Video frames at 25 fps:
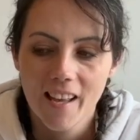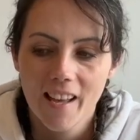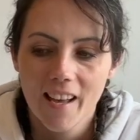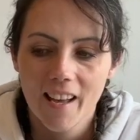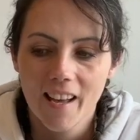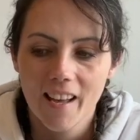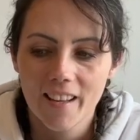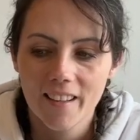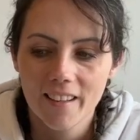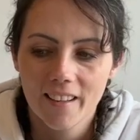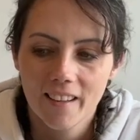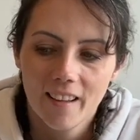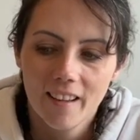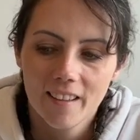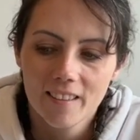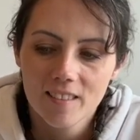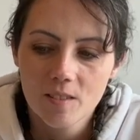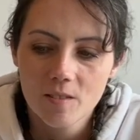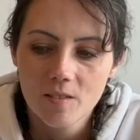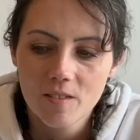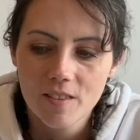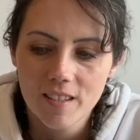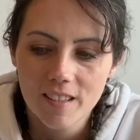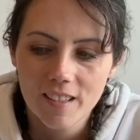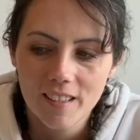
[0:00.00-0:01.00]
And I had to
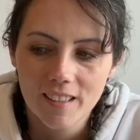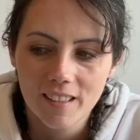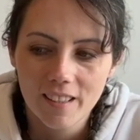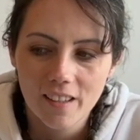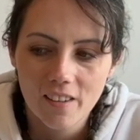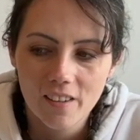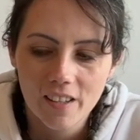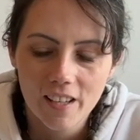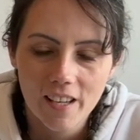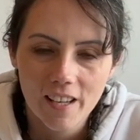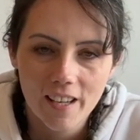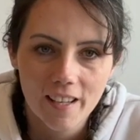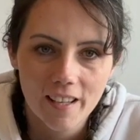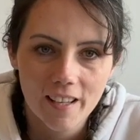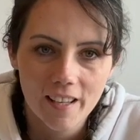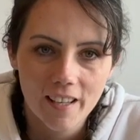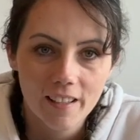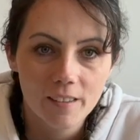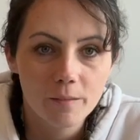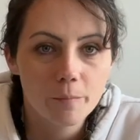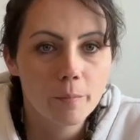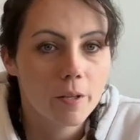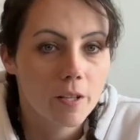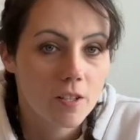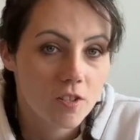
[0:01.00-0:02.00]
think, okay, I
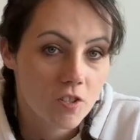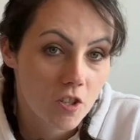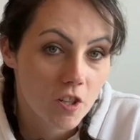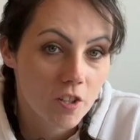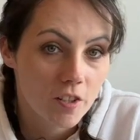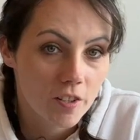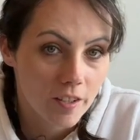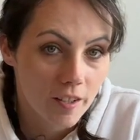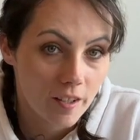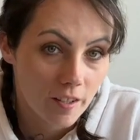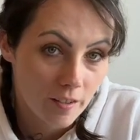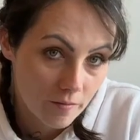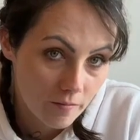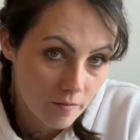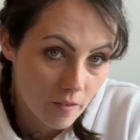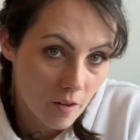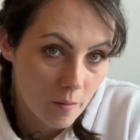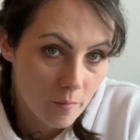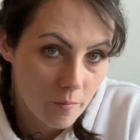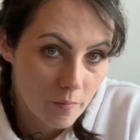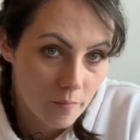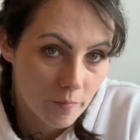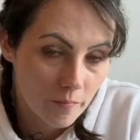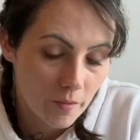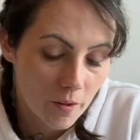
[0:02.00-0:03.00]

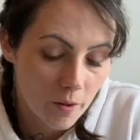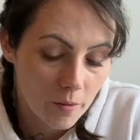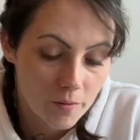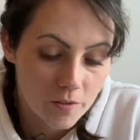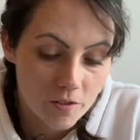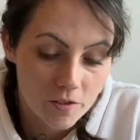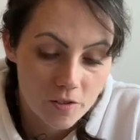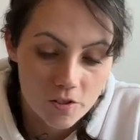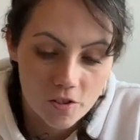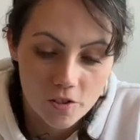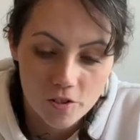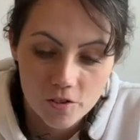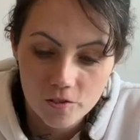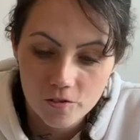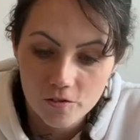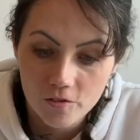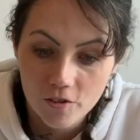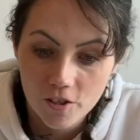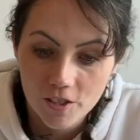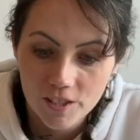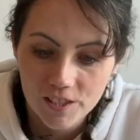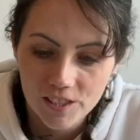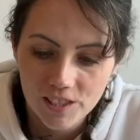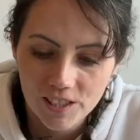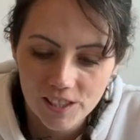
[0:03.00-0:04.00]
was in charge of
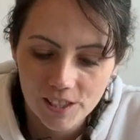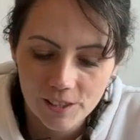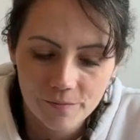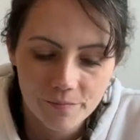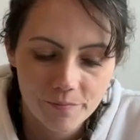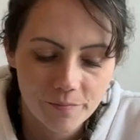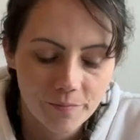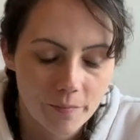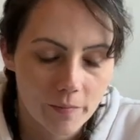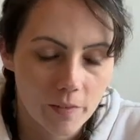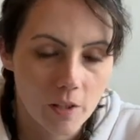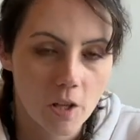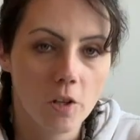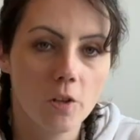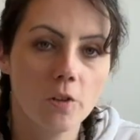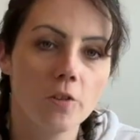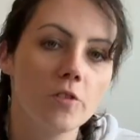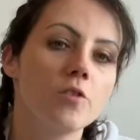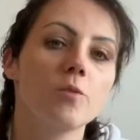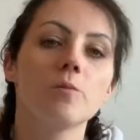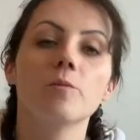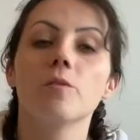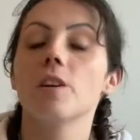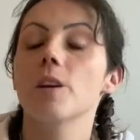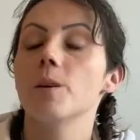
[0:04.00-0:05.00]
finding a
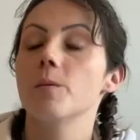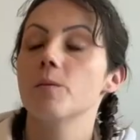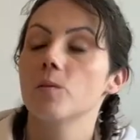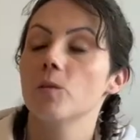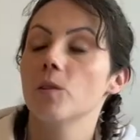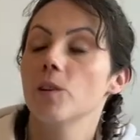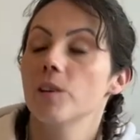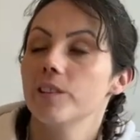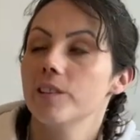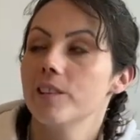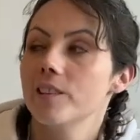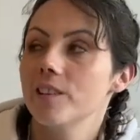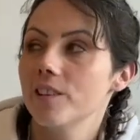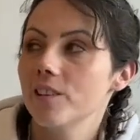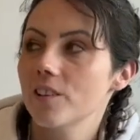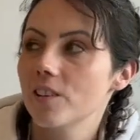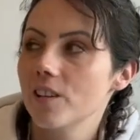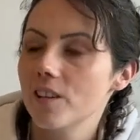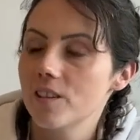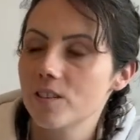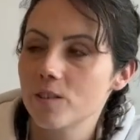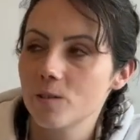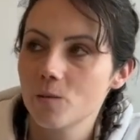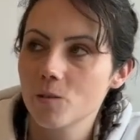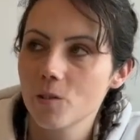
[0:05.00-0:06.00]
costume for him, so I had to think, okay,
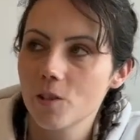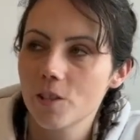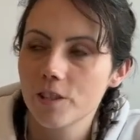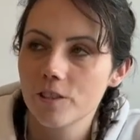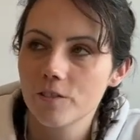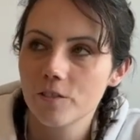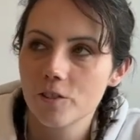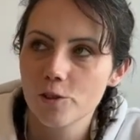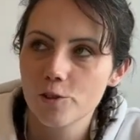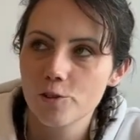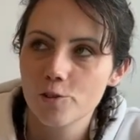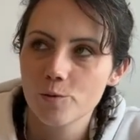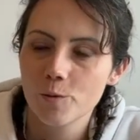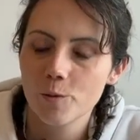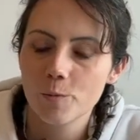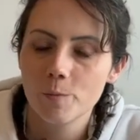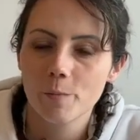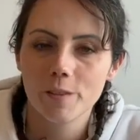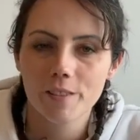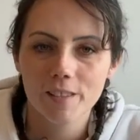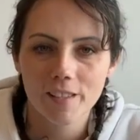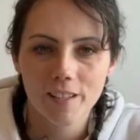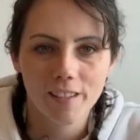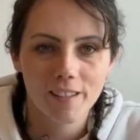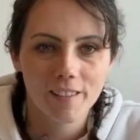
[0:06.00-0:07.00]
so what kind of costume could my
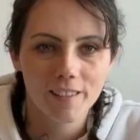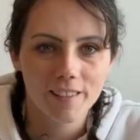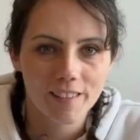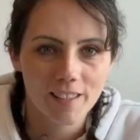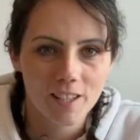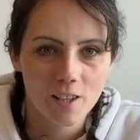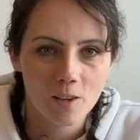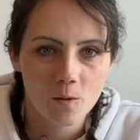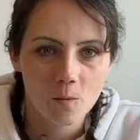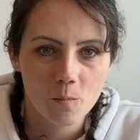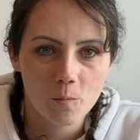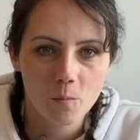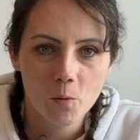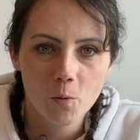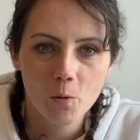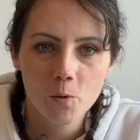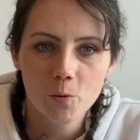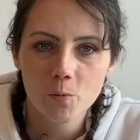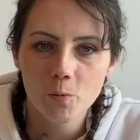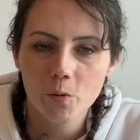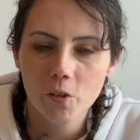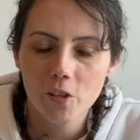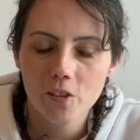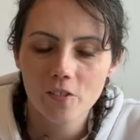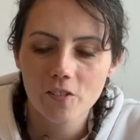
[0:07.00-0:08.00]
dad kind of get on board
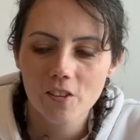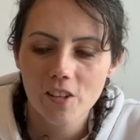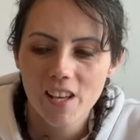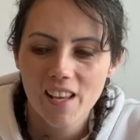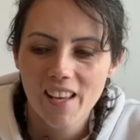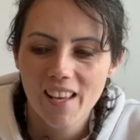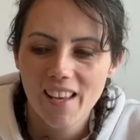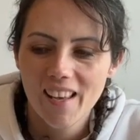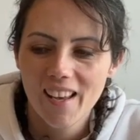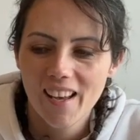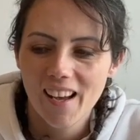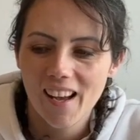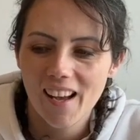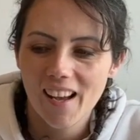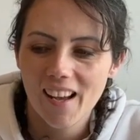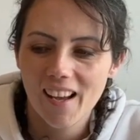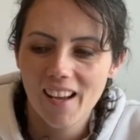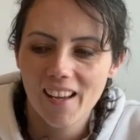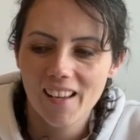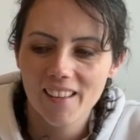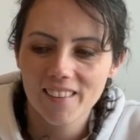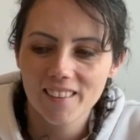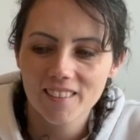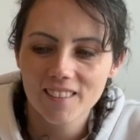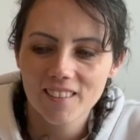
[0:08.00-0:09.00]
with?
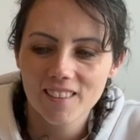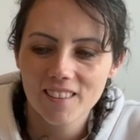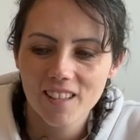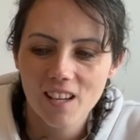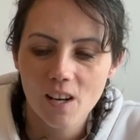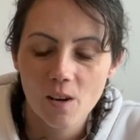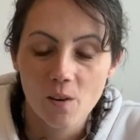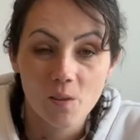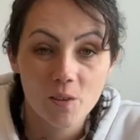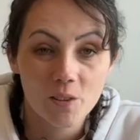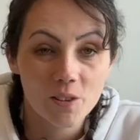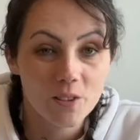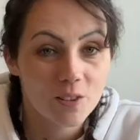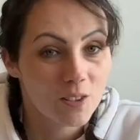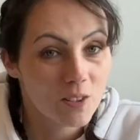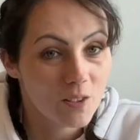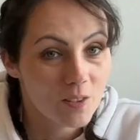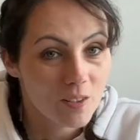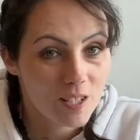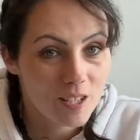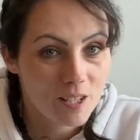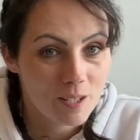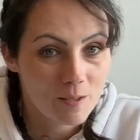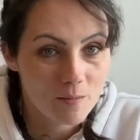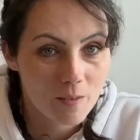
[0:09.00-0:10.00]
And I don't know how well you know
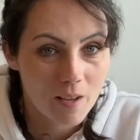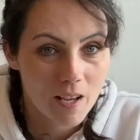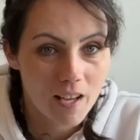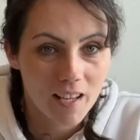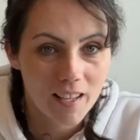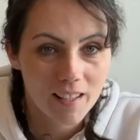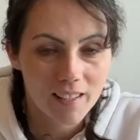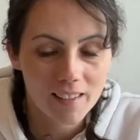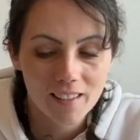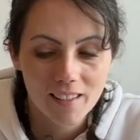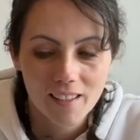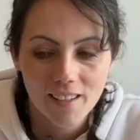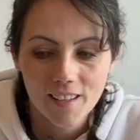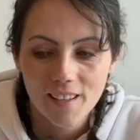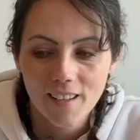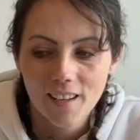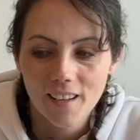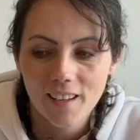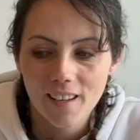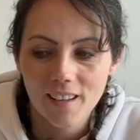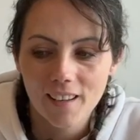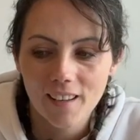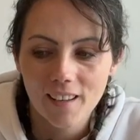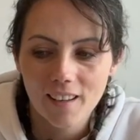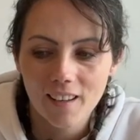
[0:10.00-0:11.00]
He-Man,
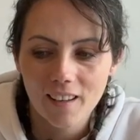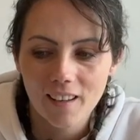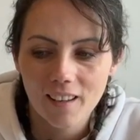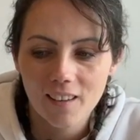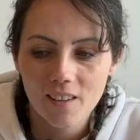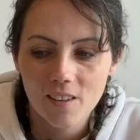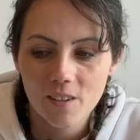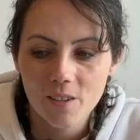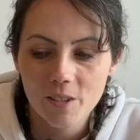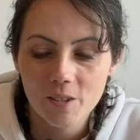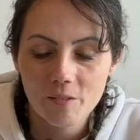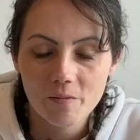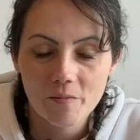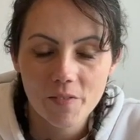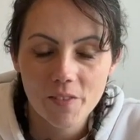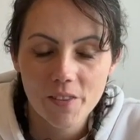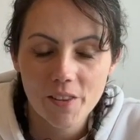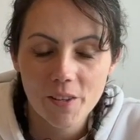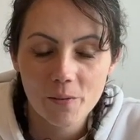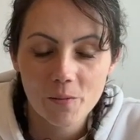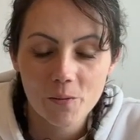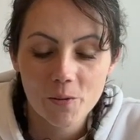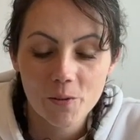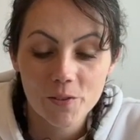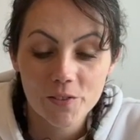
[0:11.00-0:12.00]

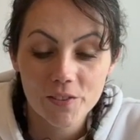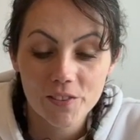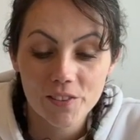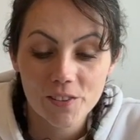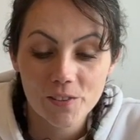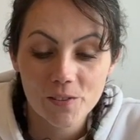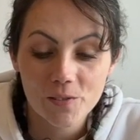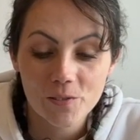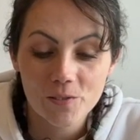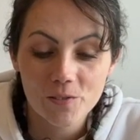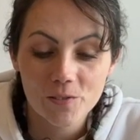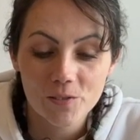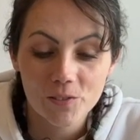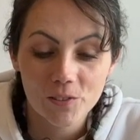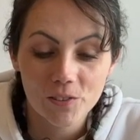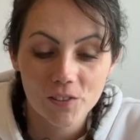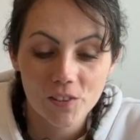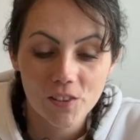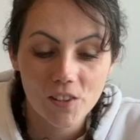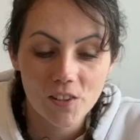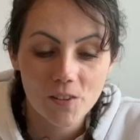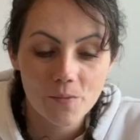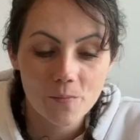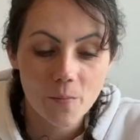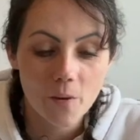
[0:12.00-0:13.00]
there wasn't an awful
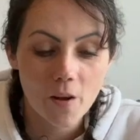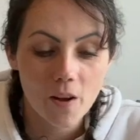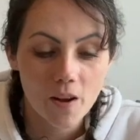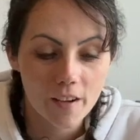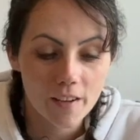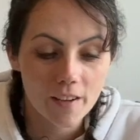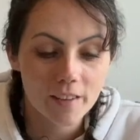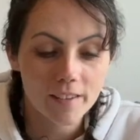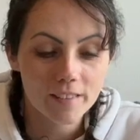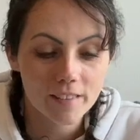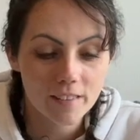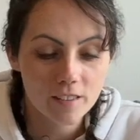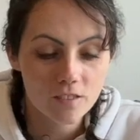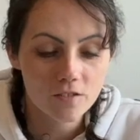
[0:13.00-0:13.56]
lot, but I did